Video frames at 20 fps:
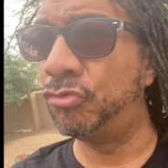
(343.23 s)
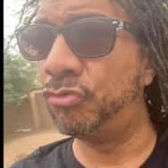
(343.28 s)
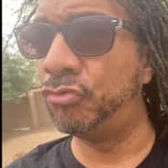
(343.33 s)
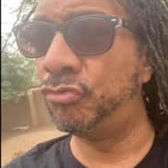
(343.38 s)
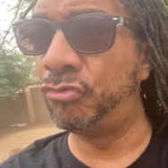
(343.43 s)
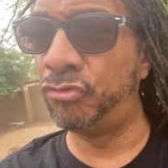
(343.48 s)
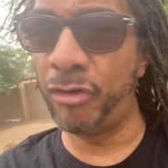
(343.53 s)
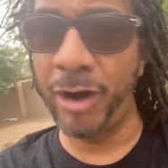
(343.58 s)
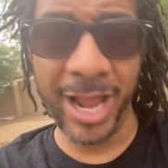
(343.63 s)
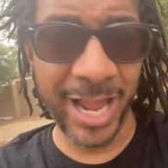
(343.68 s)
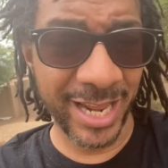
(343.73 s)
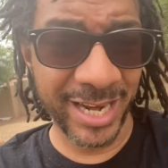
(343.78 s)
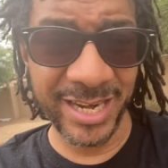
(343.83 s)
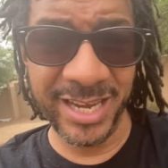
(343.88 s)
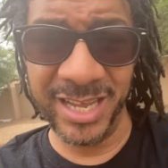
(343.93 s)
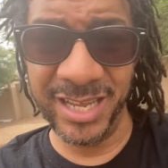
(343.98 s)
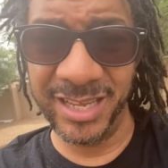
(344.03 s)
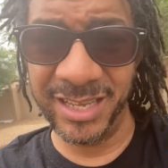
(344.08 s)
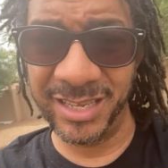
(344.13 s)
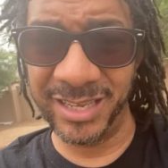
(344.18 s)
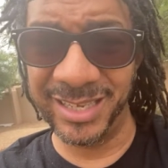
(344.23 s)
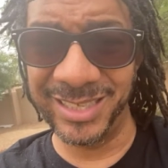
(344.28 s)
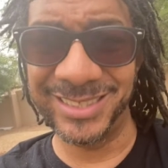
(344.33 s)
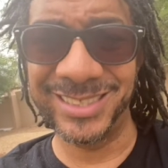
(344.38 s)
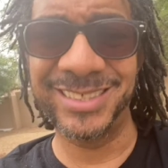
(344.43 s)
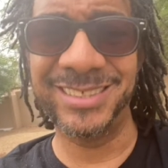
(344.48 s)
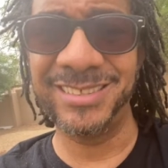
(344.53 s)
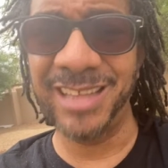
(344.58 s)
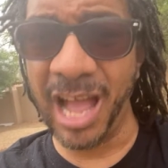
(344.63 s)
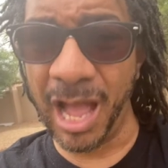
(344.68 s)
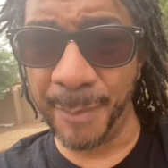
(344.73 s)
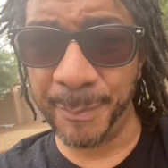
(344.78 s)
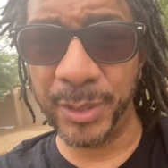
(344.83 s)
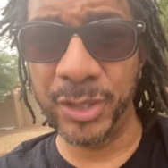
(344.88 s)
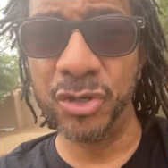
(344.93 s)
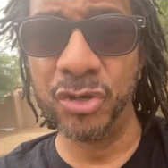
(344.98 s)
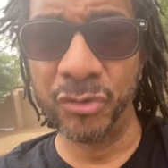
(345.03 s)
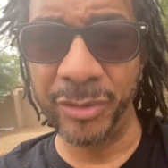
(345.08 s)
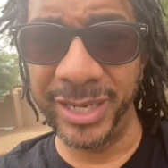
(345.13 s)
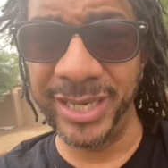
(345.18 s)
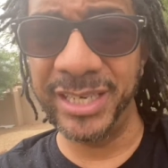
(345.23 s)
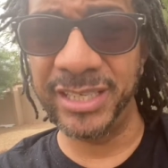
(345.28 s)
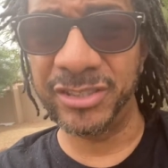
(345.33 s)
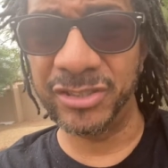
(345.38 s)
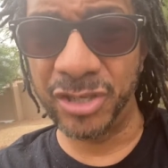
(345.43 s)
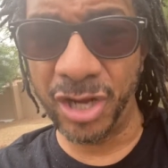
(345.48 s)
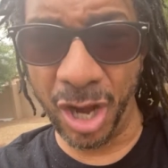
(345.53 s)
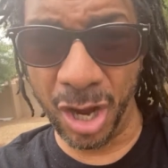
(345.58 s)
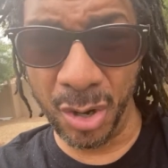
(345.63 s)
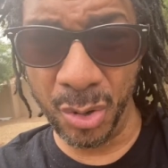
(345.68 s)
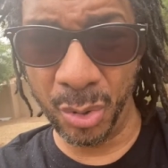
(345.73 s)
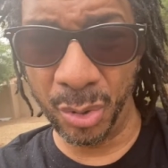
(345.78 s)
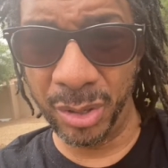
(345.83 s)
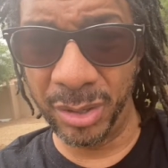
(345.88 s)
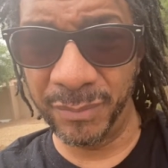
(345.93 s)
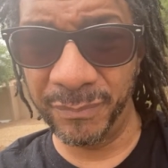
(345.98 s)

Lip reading: red is stop and green is go.